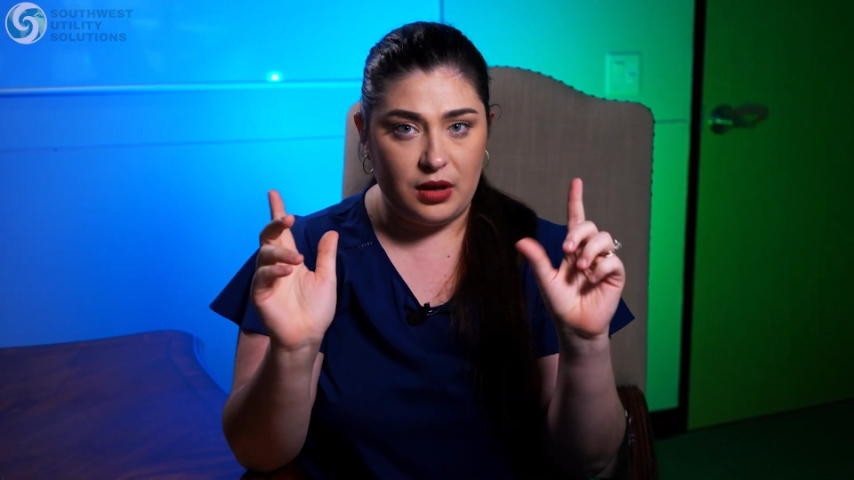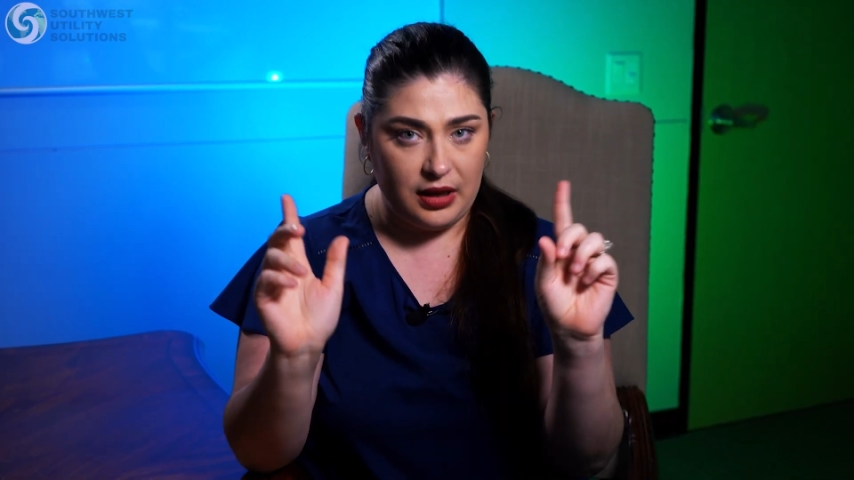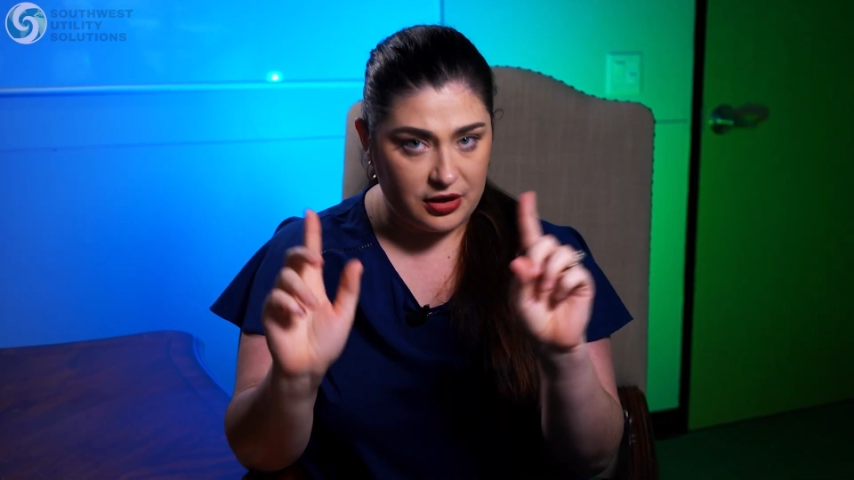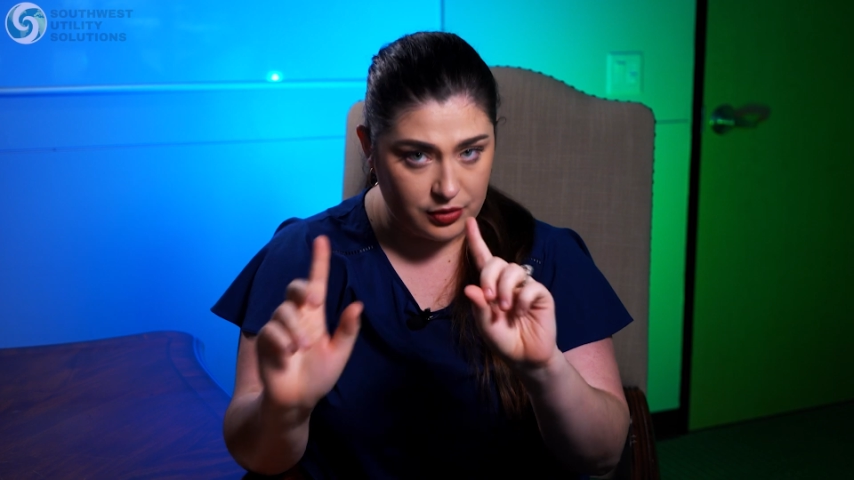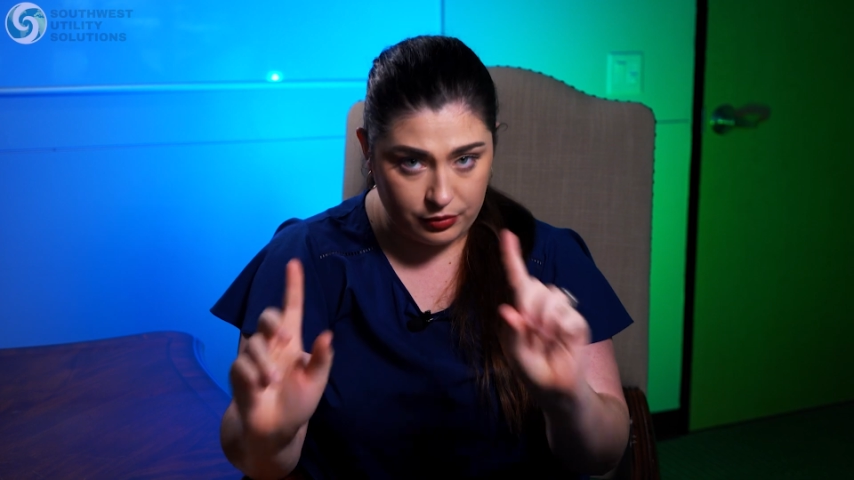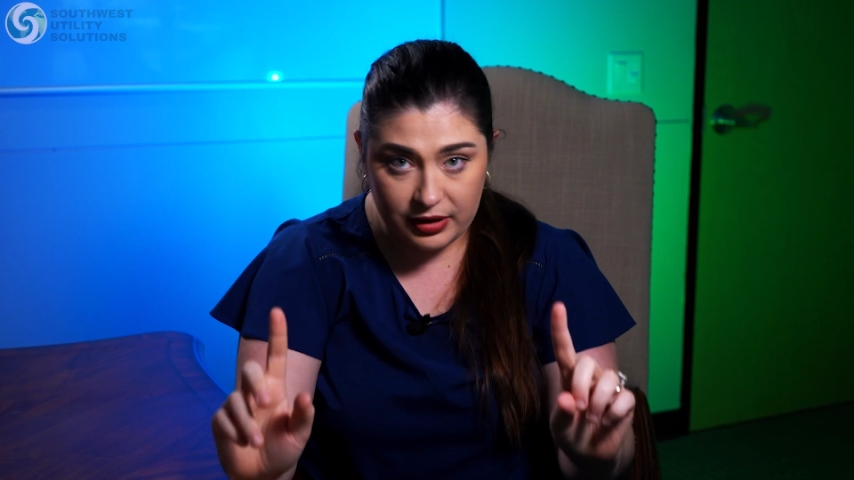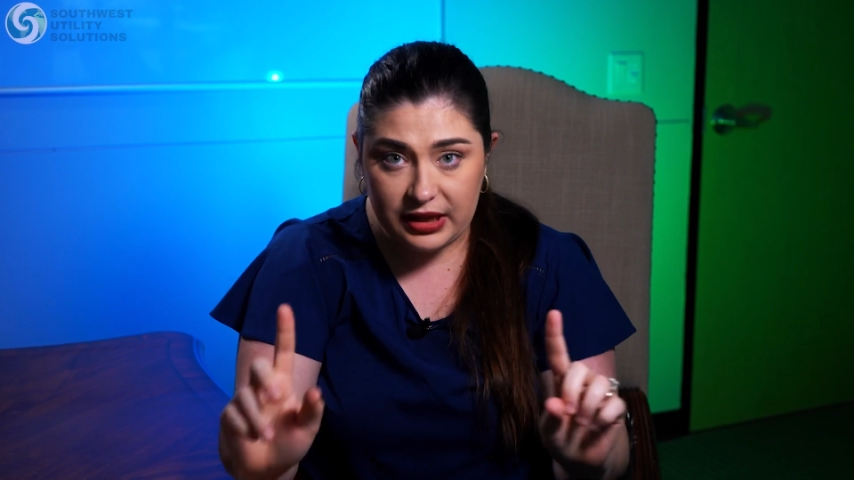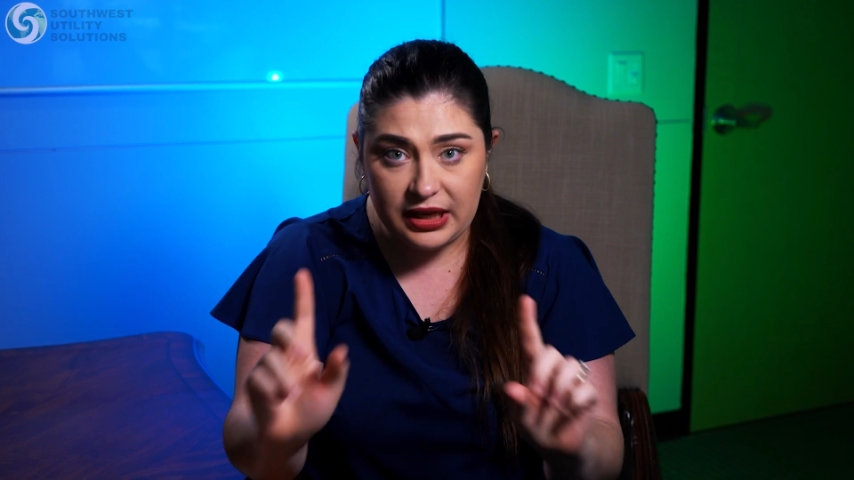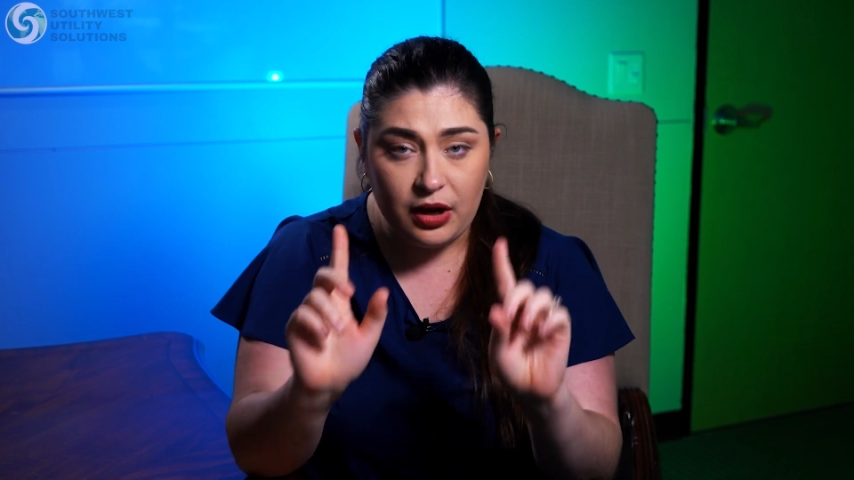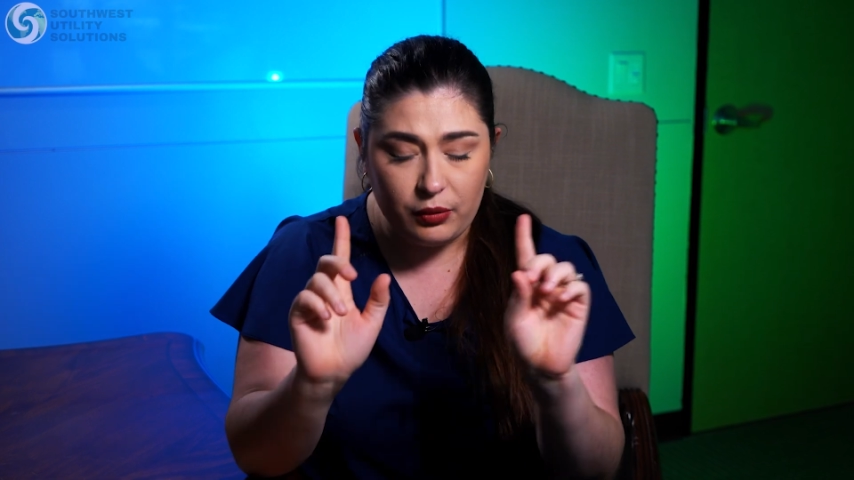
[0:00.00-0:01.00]
here's a
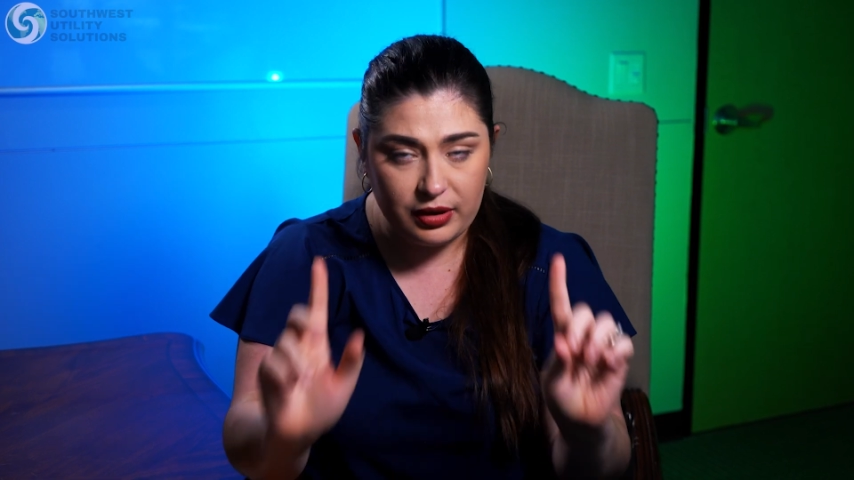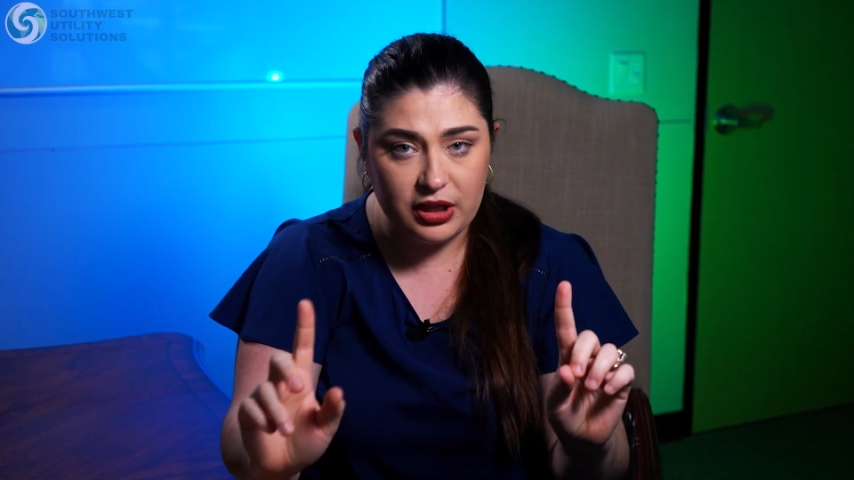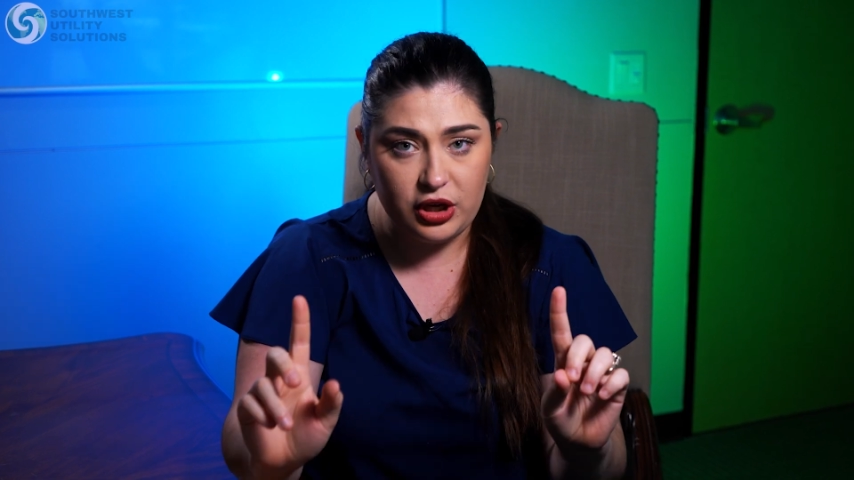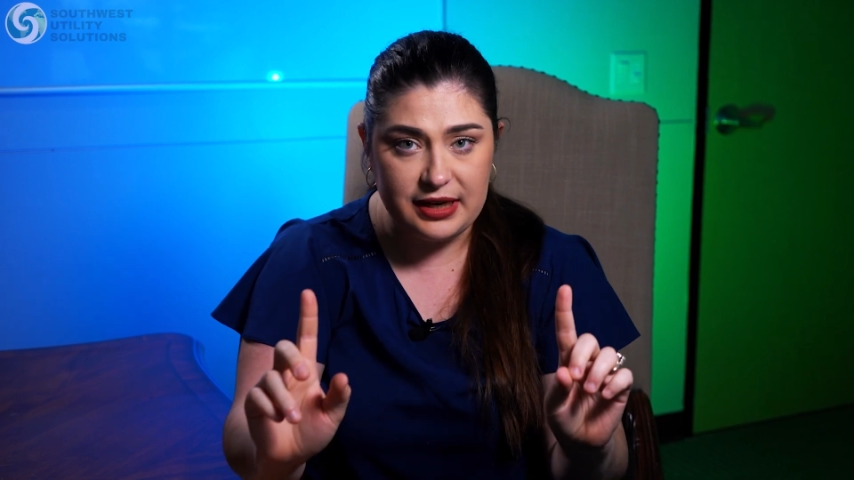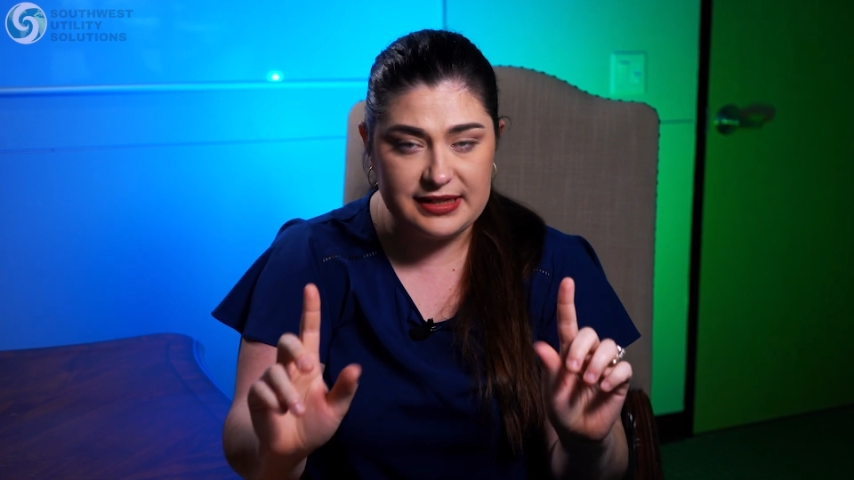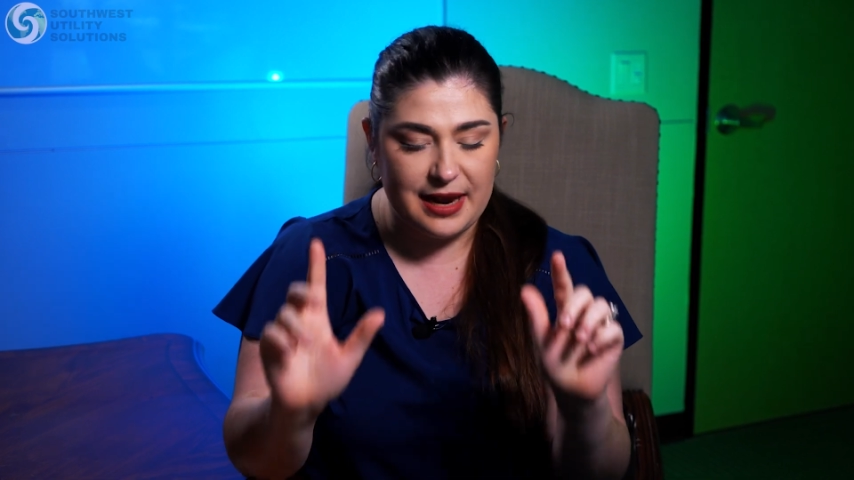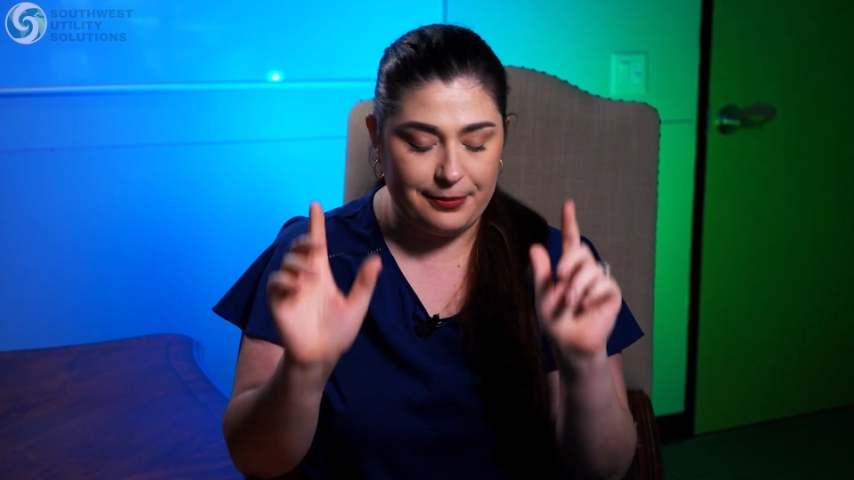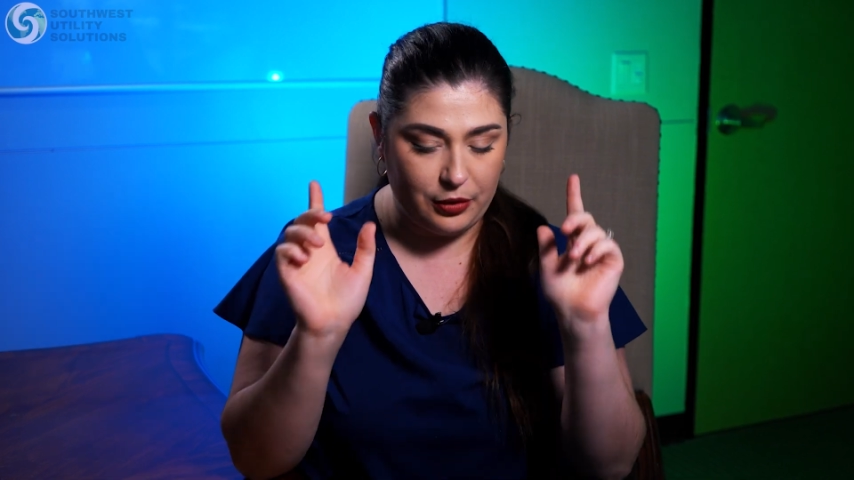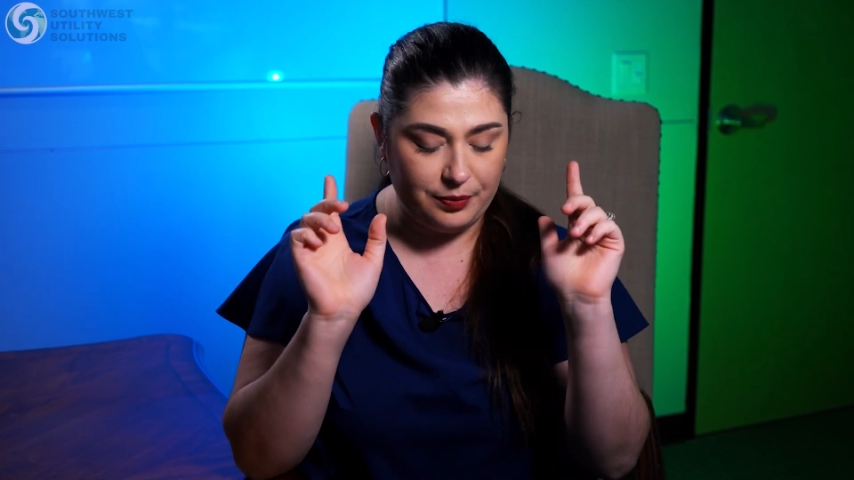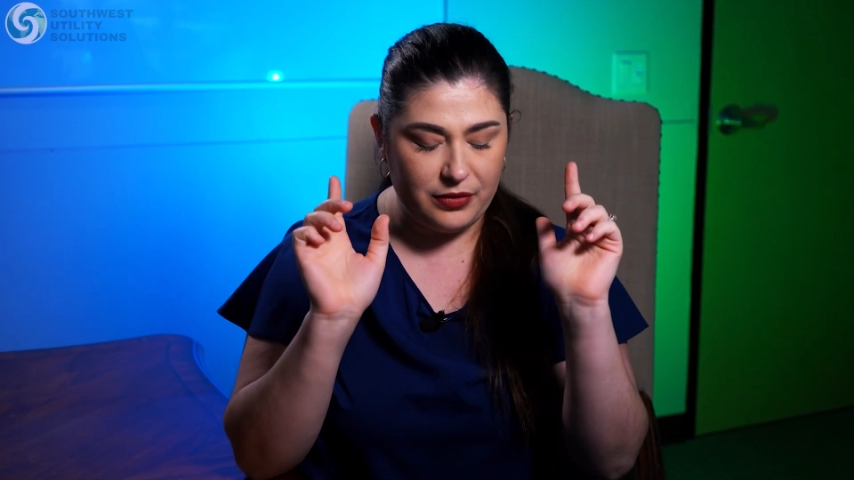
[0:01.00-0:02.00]
really good example.